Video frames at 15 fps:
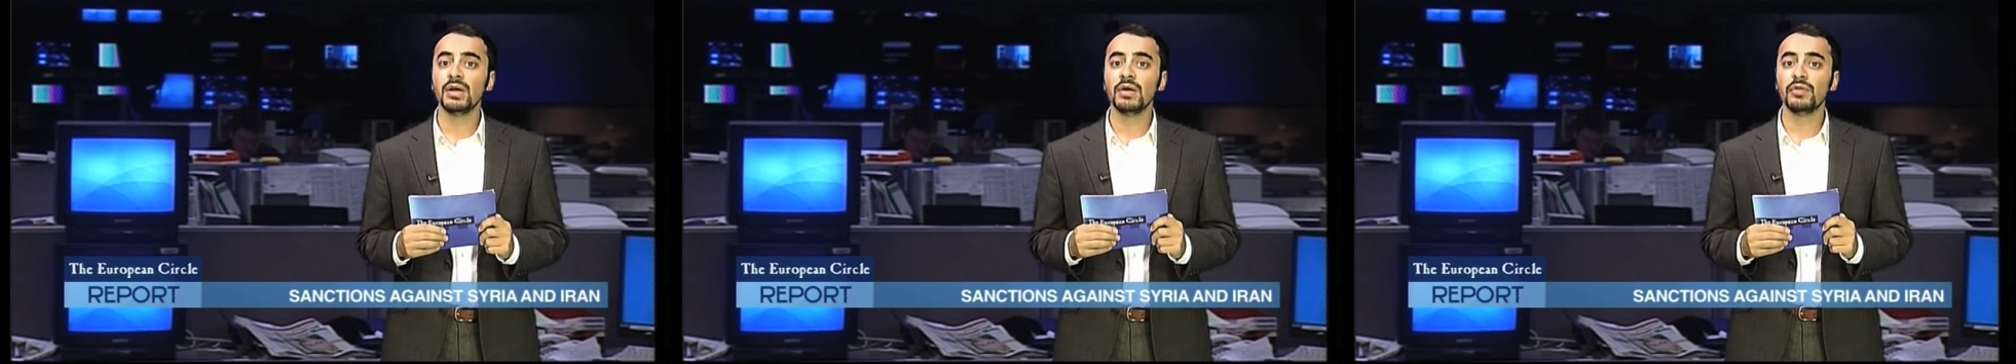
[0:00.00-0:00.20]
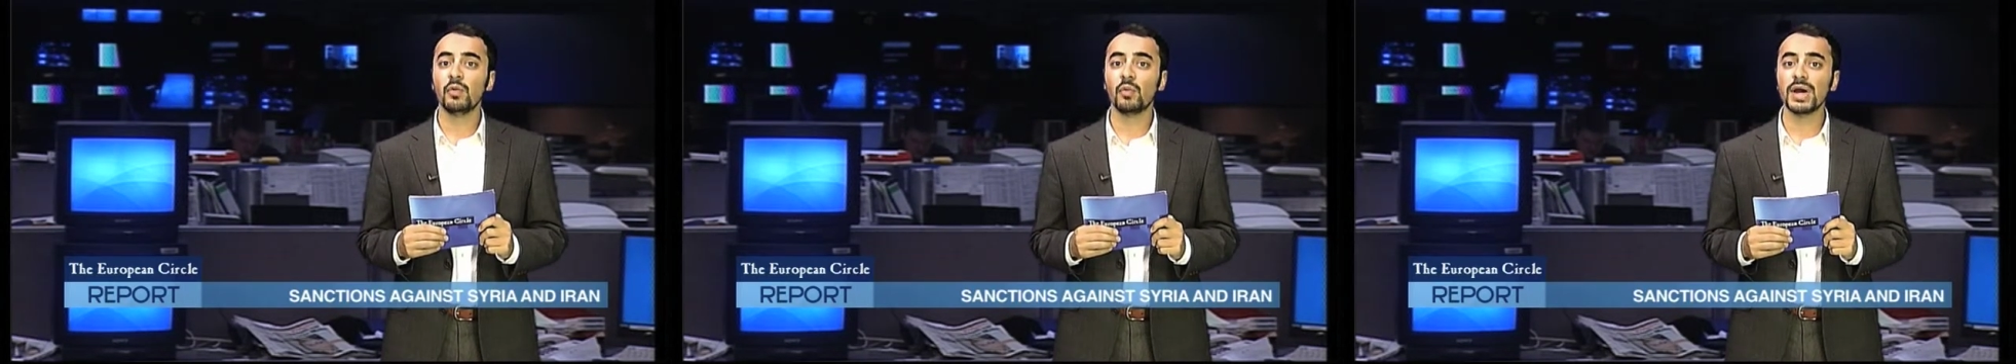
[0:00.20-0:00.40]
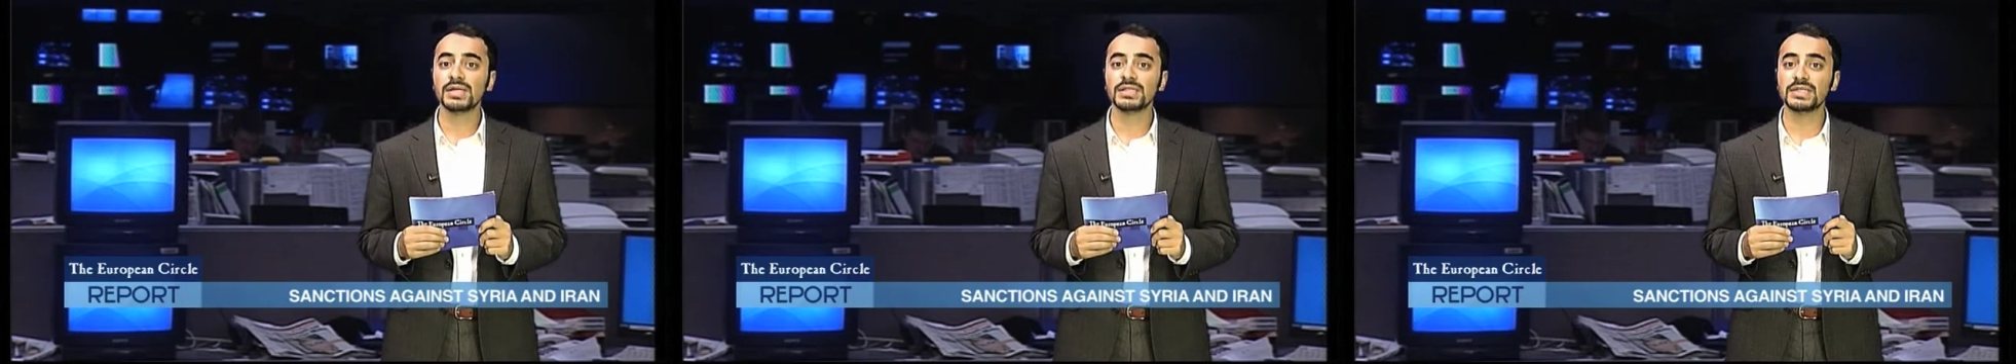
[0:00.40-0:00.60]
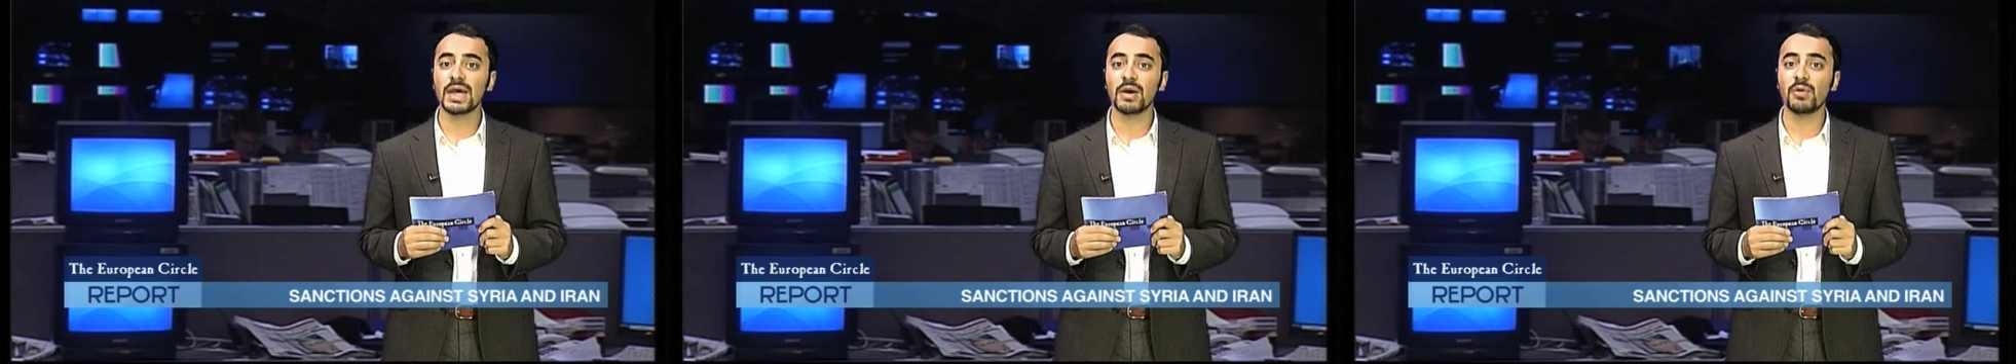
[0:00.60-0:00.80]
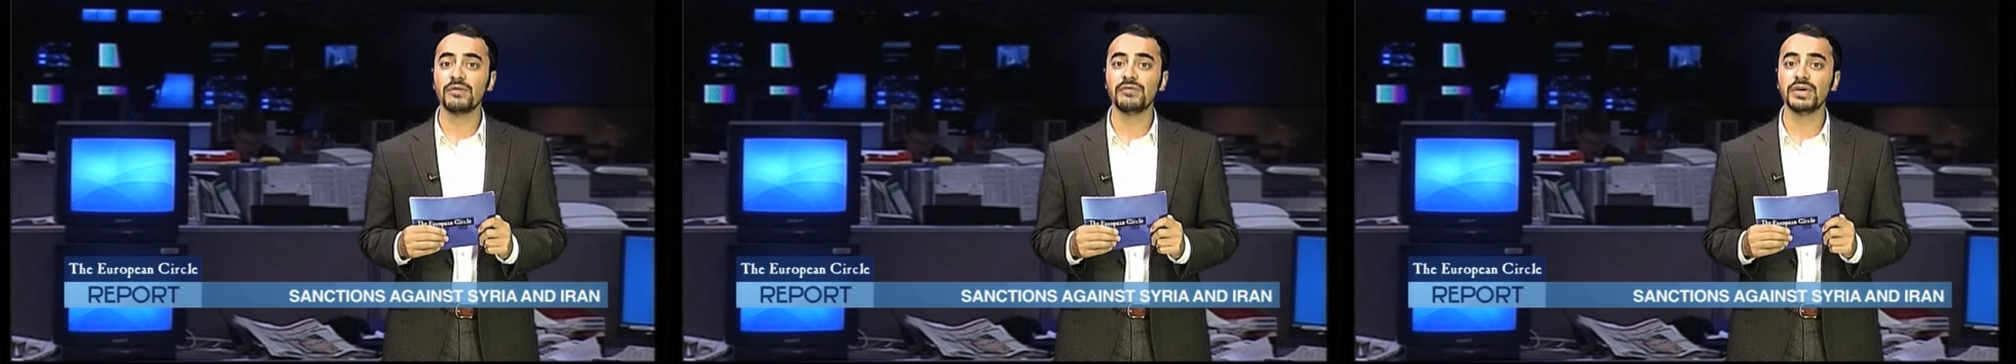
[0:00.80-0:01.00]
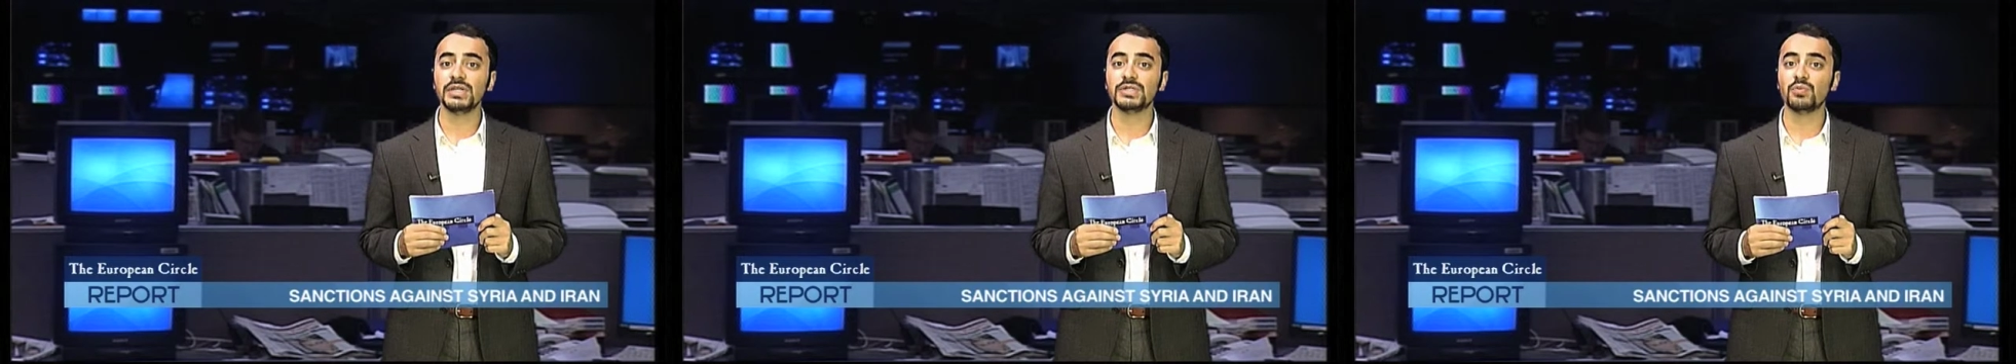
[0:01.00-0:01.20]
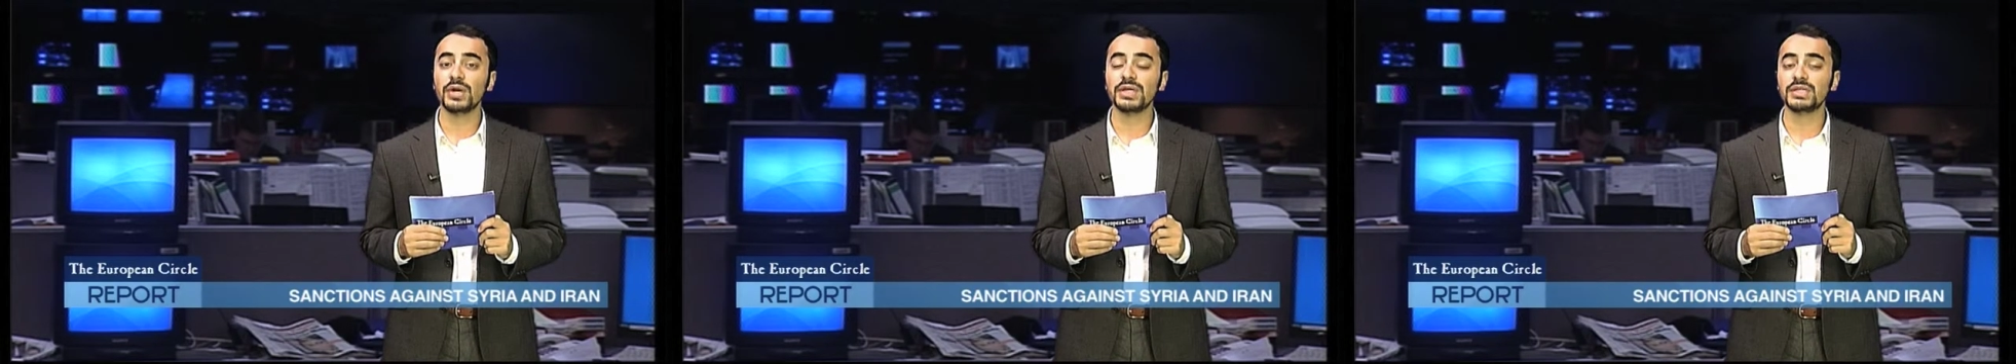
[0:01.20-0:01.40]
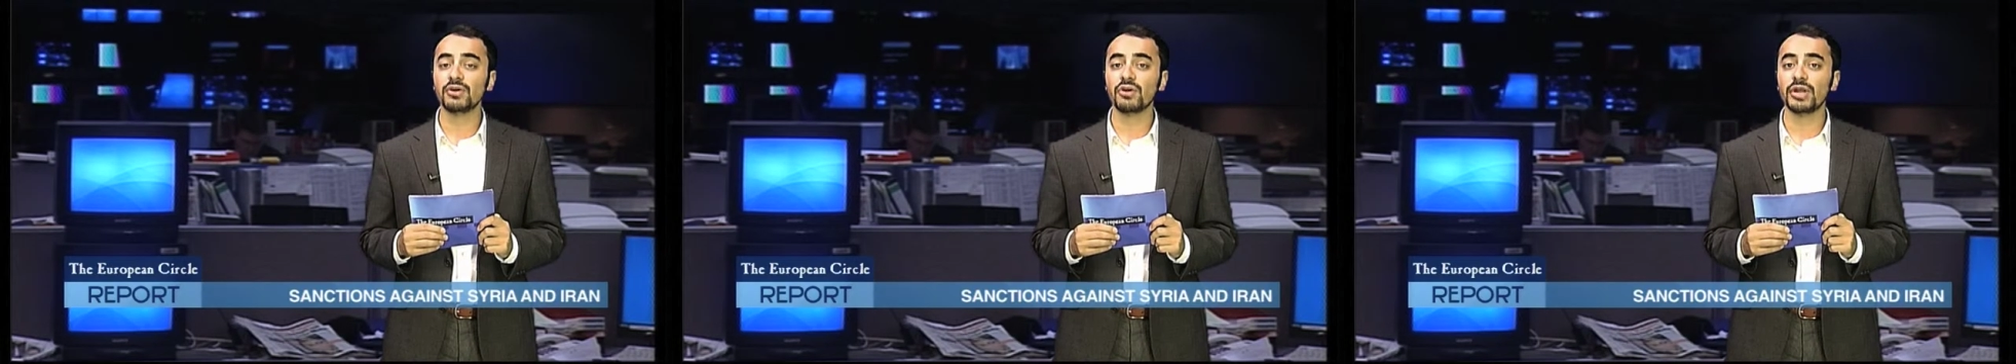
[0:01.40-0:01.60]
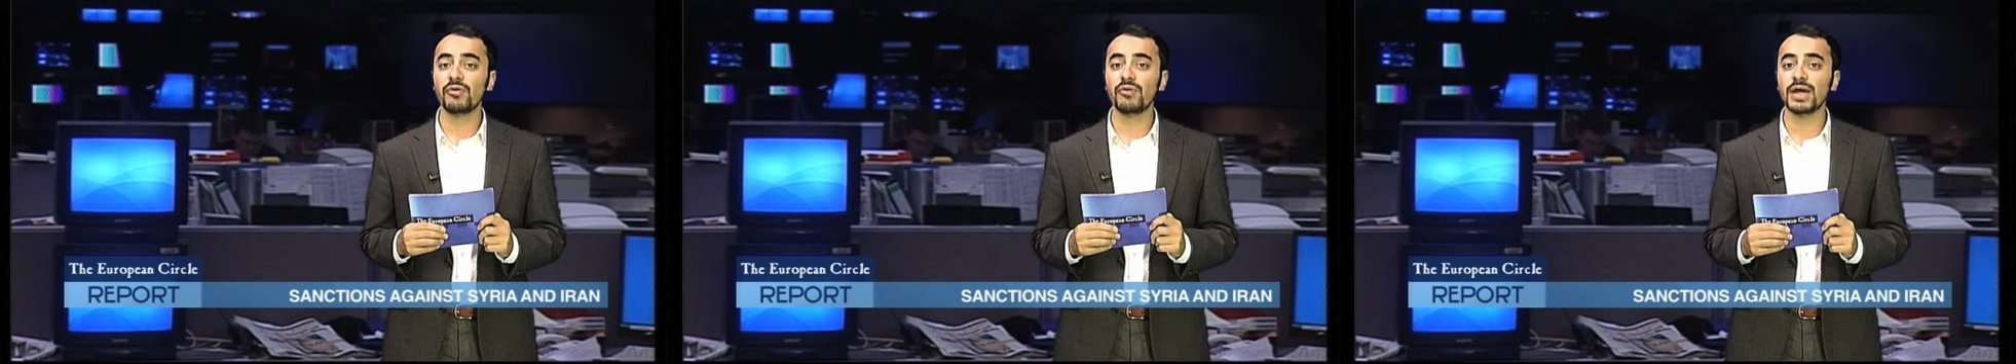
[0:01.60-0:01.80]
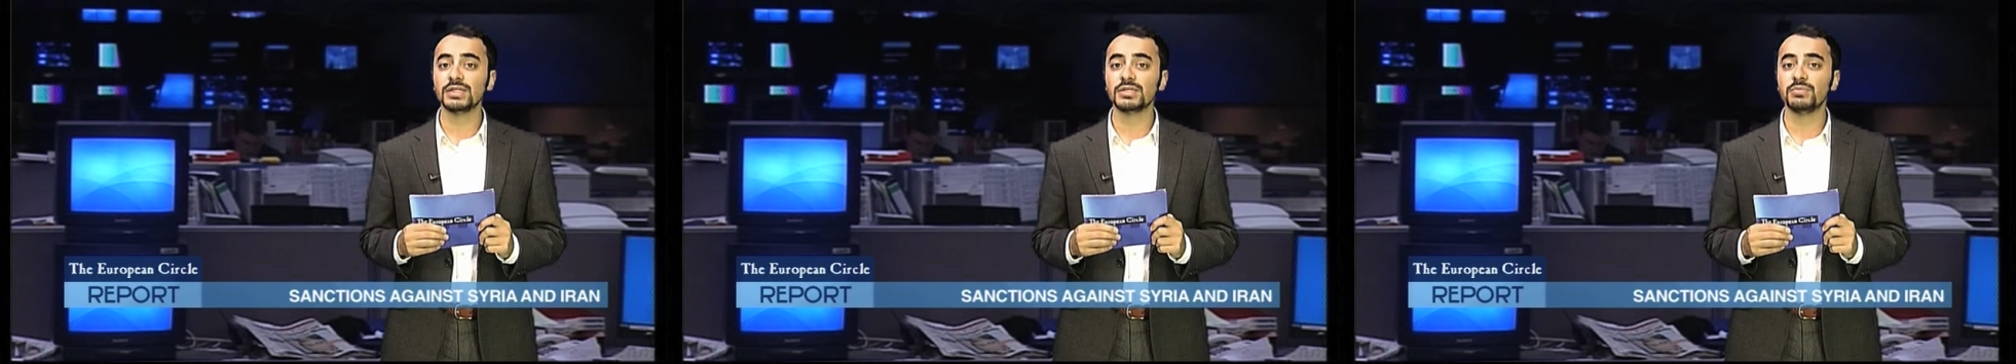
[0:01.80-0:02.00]
The West, however, is waiting on
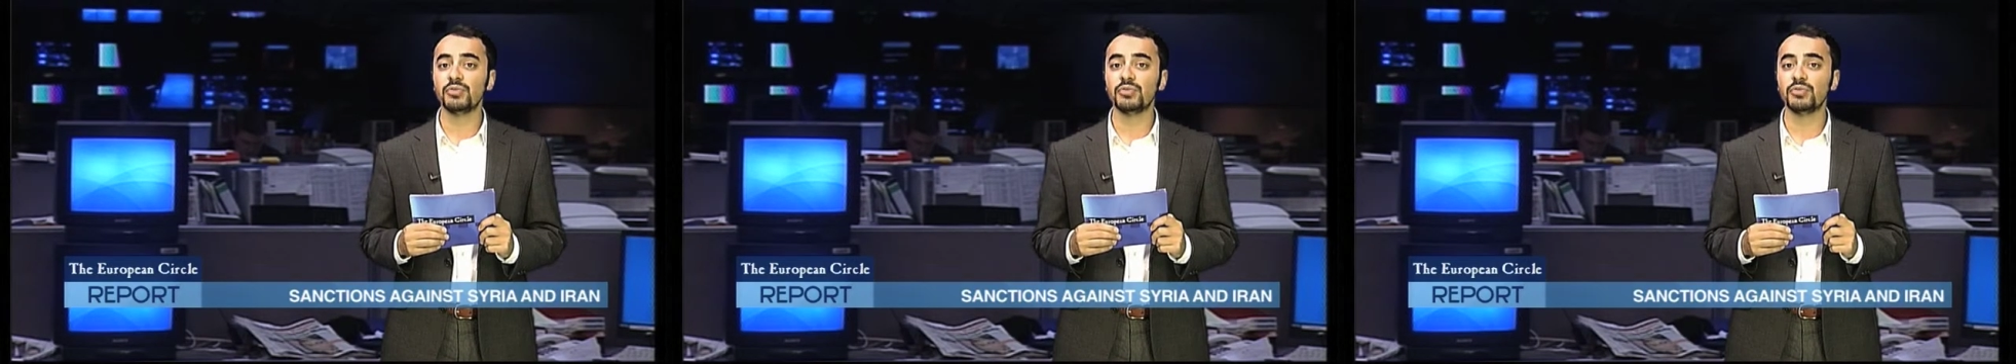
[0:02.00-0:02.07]
Iran to